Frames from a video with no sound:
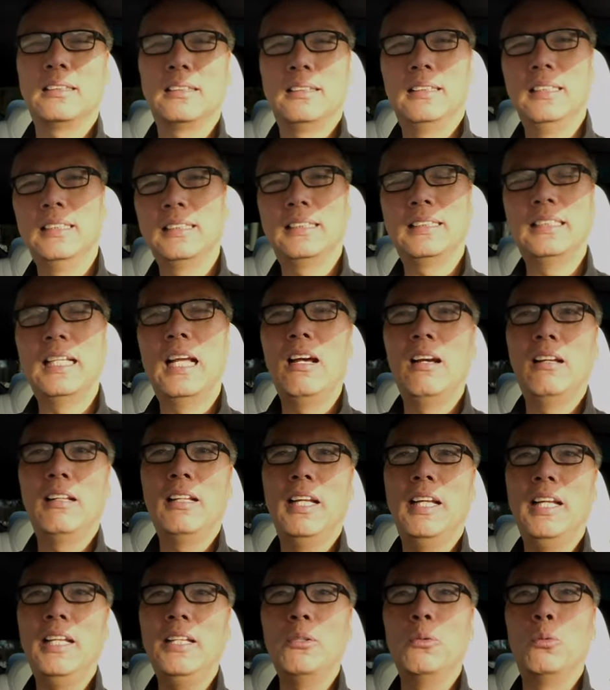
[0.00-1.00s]
this
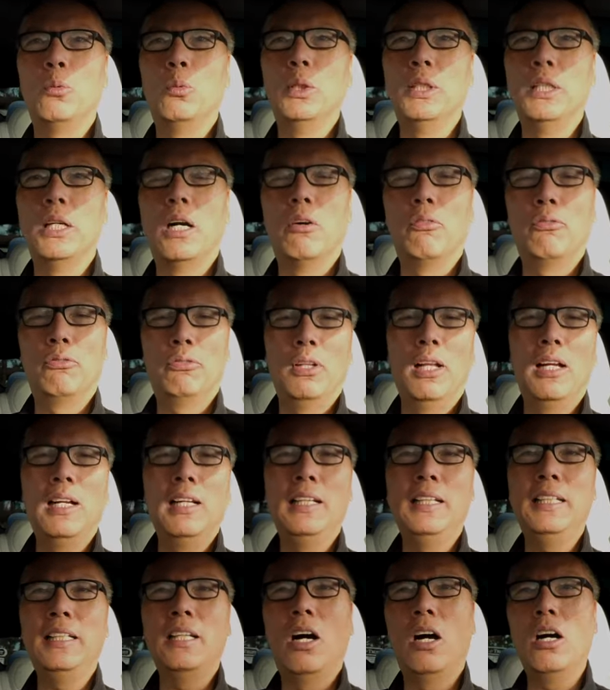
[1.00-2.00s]
Saturday, we are
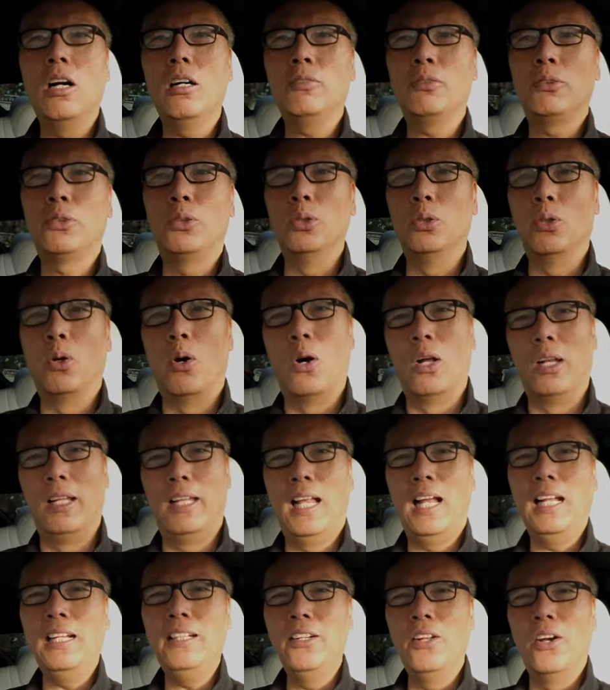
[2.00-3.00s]
flying off to
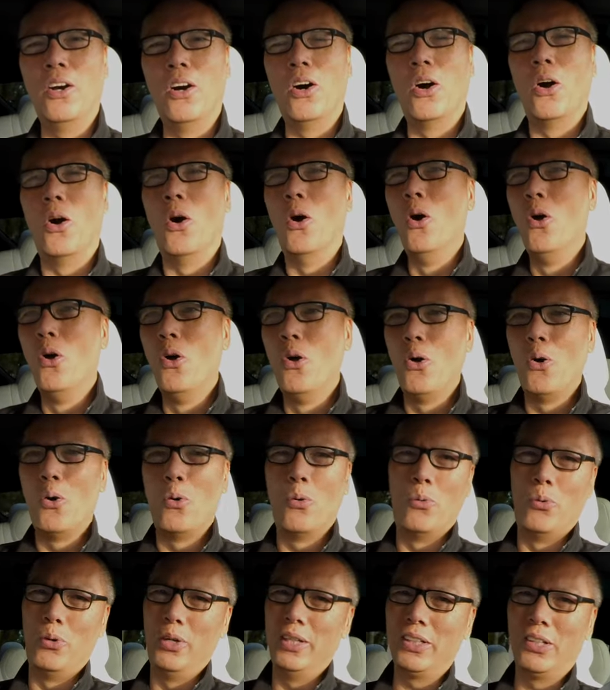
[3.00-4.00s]
Orlando.
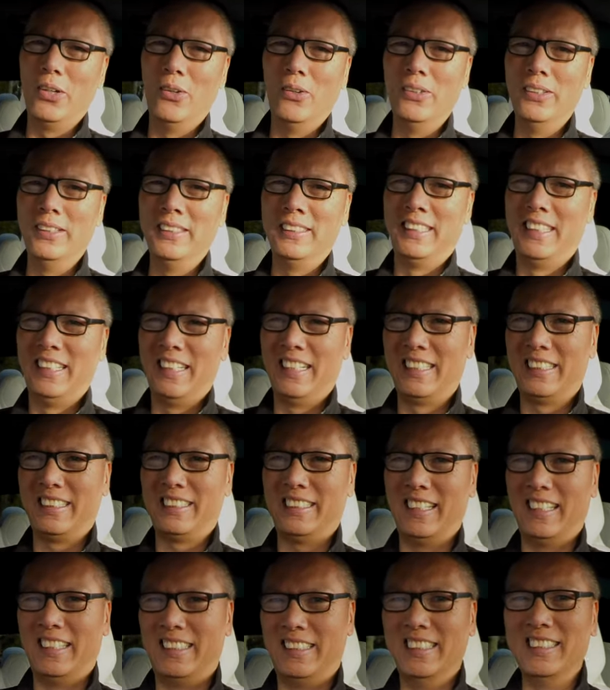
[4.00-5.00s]
We're going
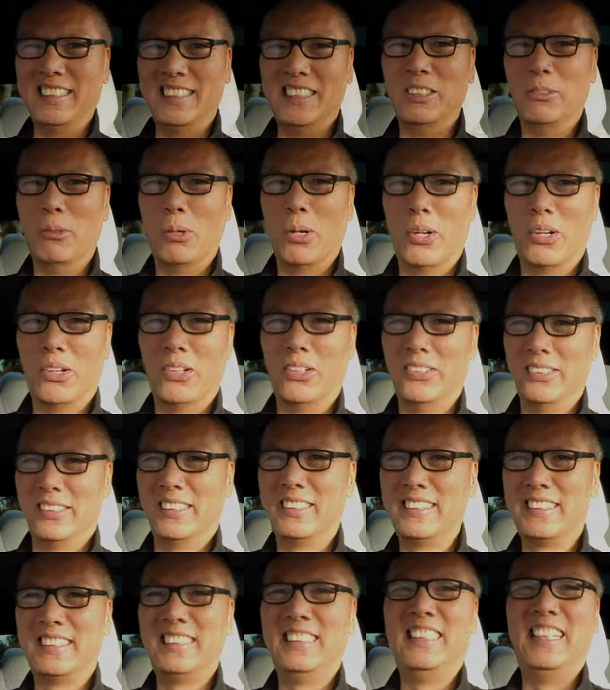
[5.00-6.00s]
to Disney World.
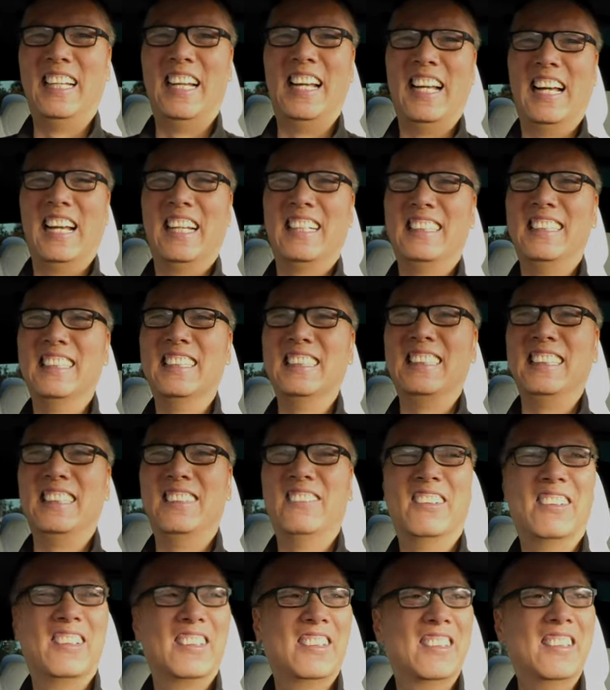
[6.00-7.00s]
Yeah, Disney
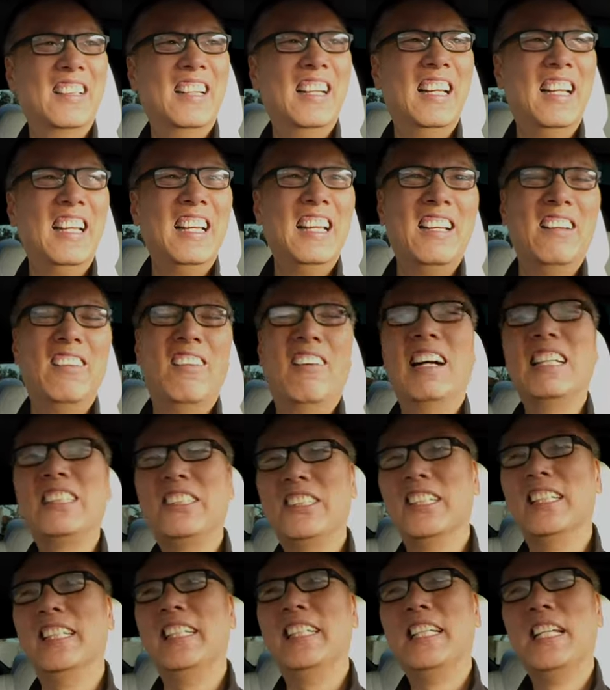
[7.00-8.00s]
World. Oh,
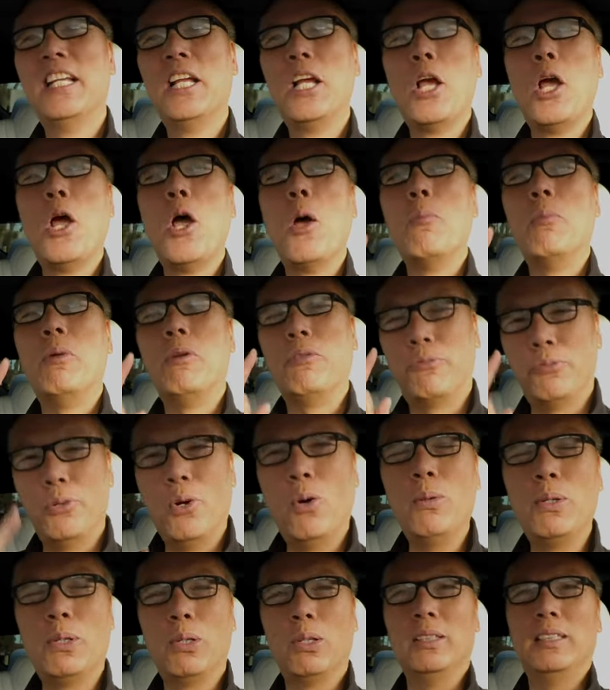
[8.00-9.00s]
actually,
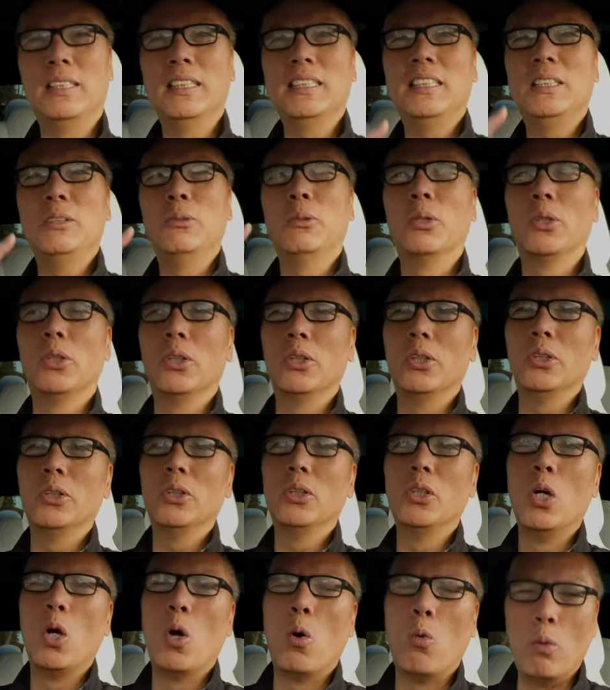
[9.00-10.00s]
before we go to Disney World,
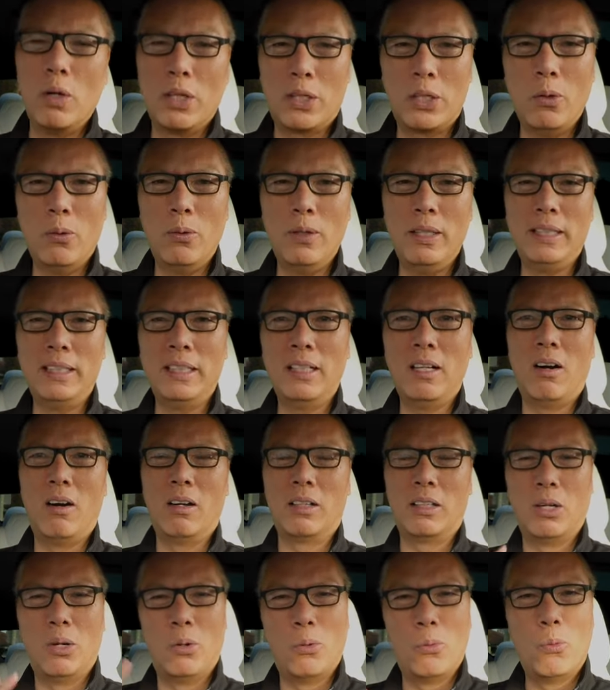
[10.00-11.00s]
we're going
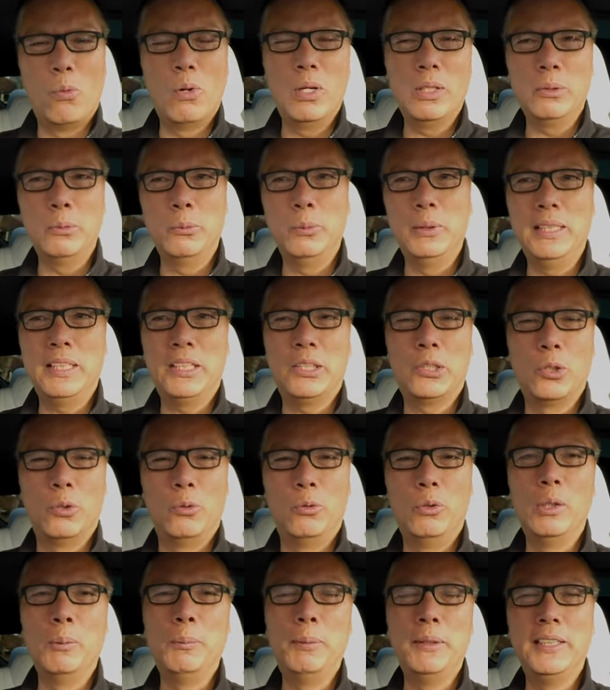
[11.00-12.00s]
on a one-week
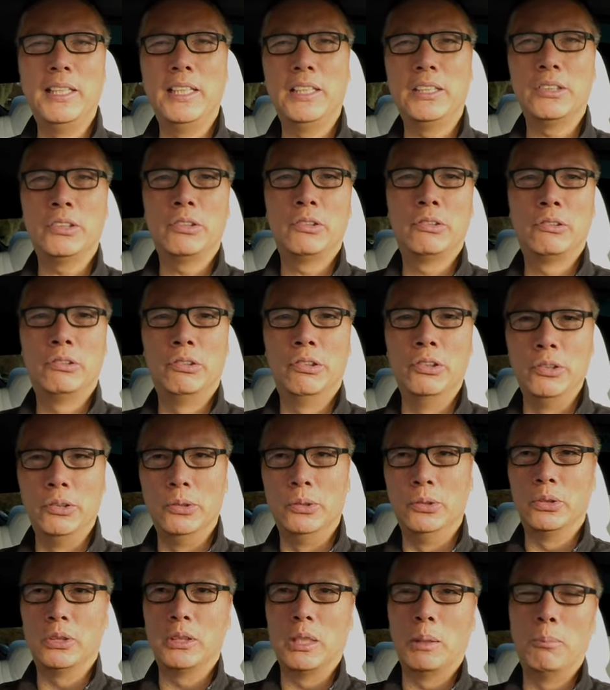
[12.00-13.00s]
Caribbean
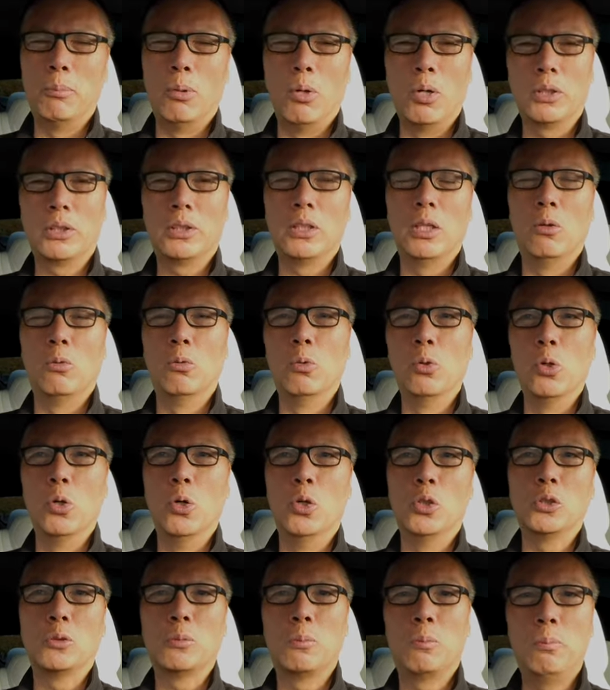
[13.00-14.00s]
cruise aboard the
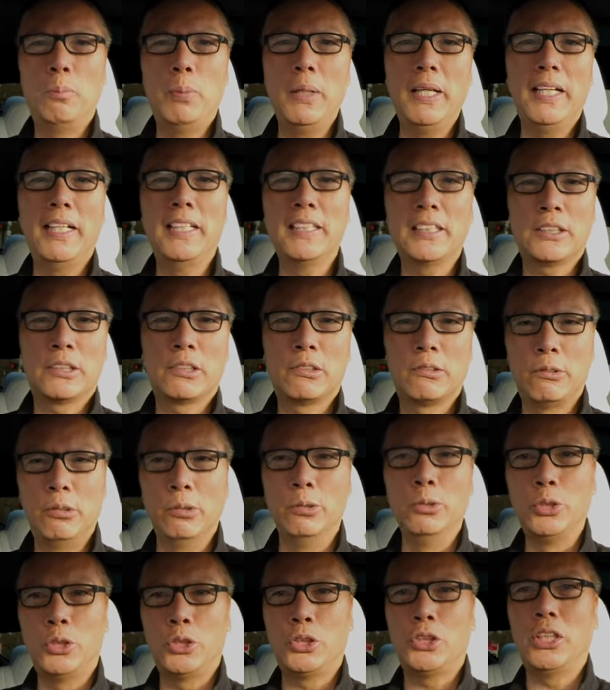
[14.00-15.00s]
world's biggest
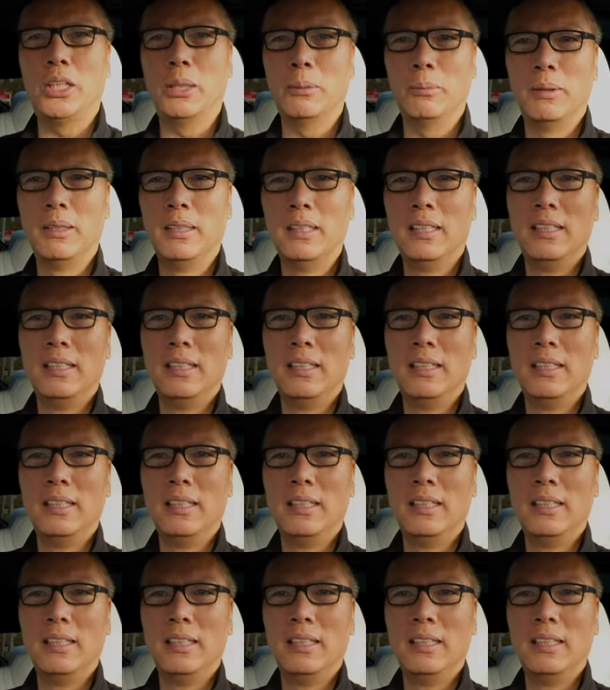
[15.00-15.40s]
cruise ship,